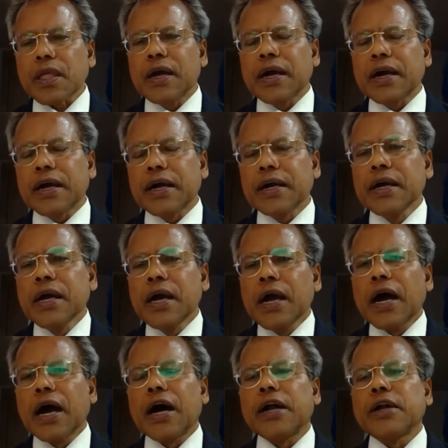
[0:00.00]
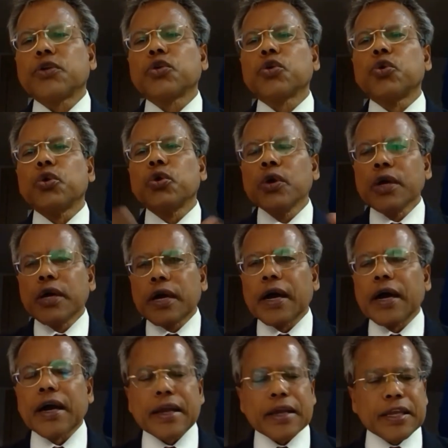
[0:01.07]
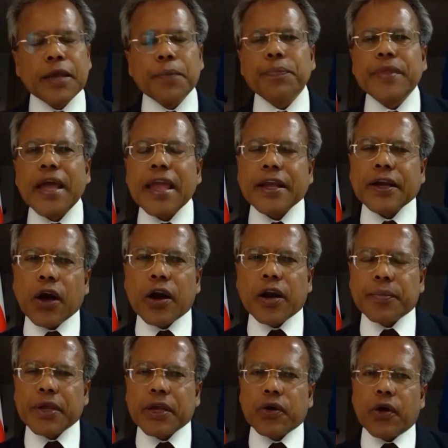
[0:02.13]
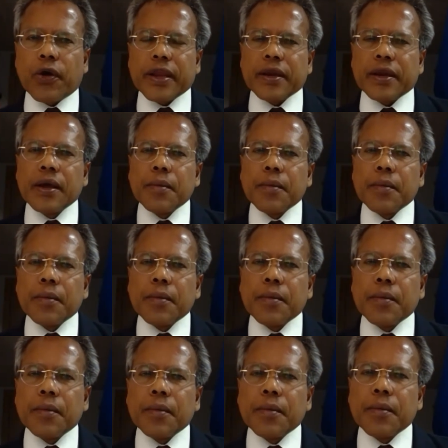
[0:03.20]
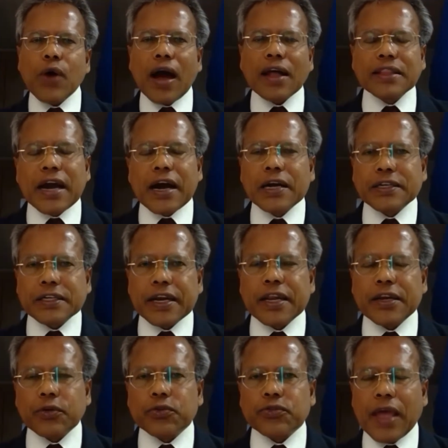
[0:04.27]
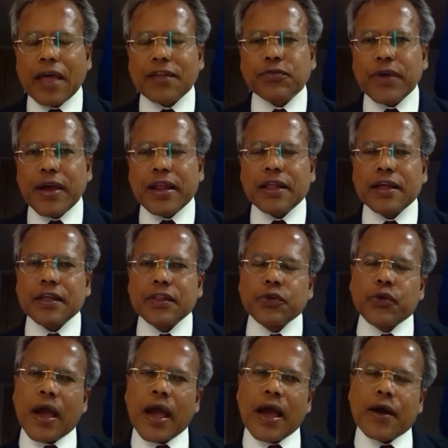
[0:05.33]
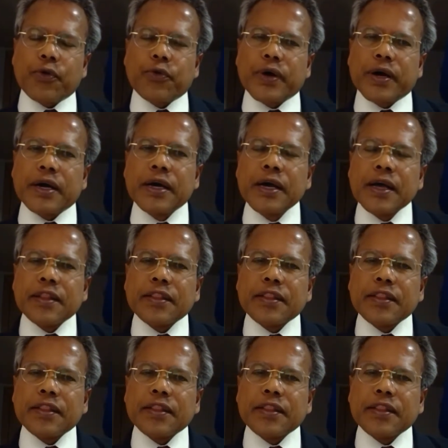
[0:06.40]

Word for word: uh, uh, to uh, keep their economy going. But they have other alternatives as well. You have, uh,